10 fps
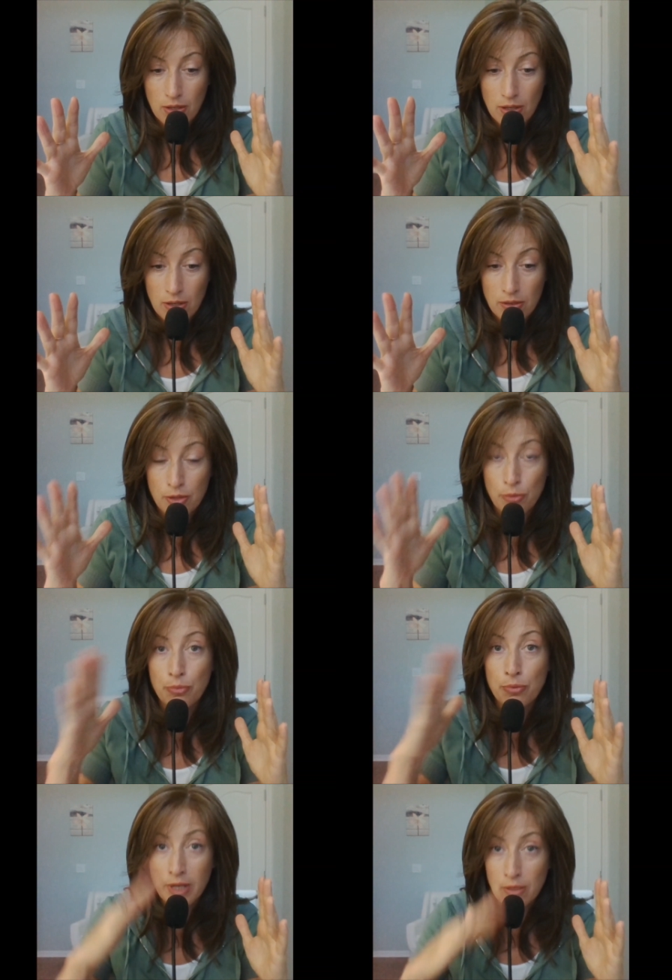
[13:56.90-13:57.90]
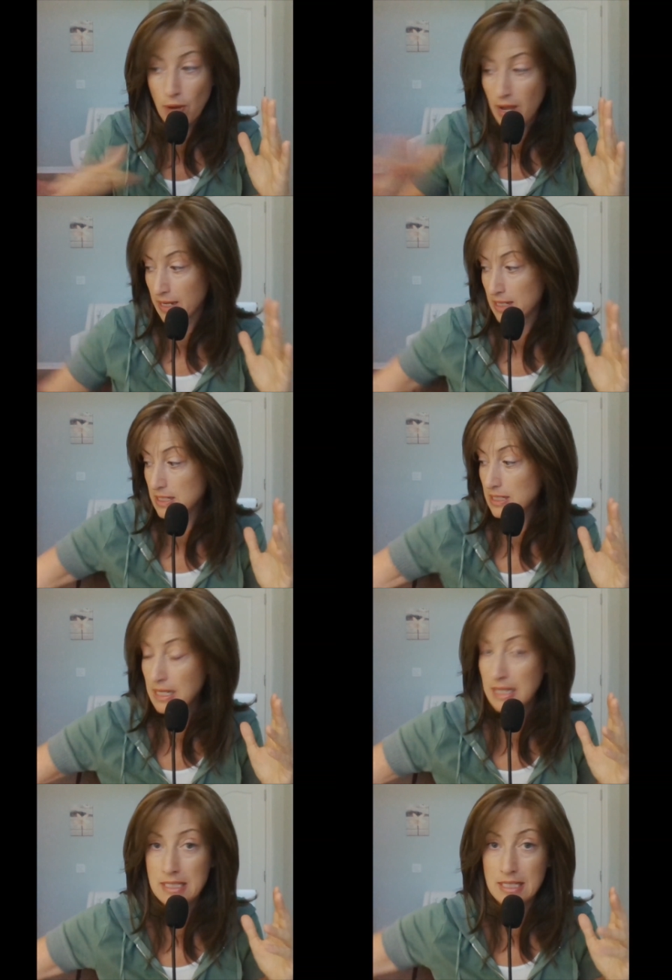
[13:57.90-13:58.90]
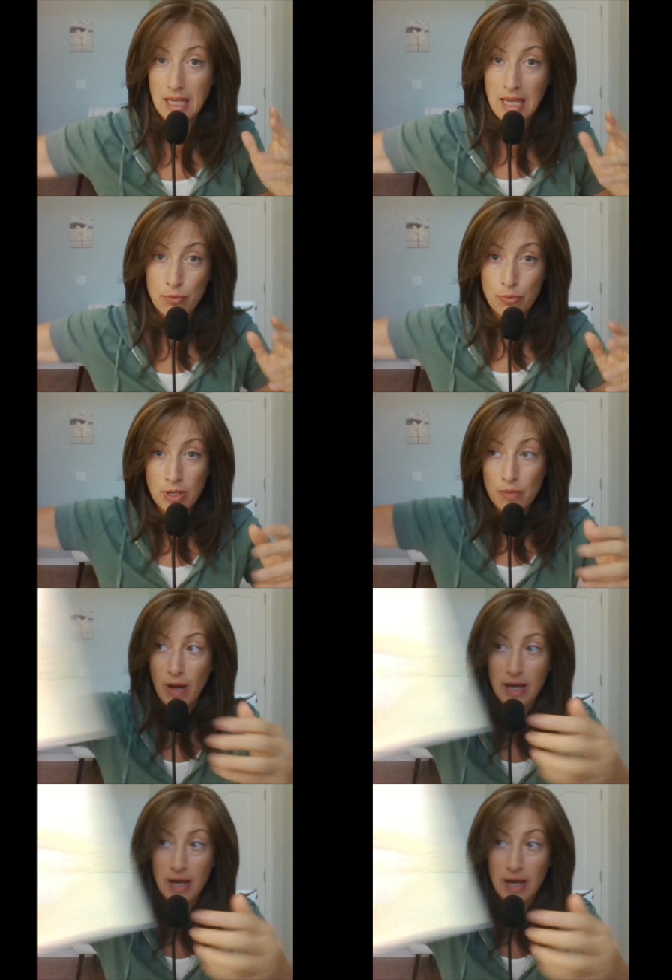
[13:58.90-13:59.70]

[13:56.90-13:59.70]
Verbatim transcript: the rewind, it's a rewind.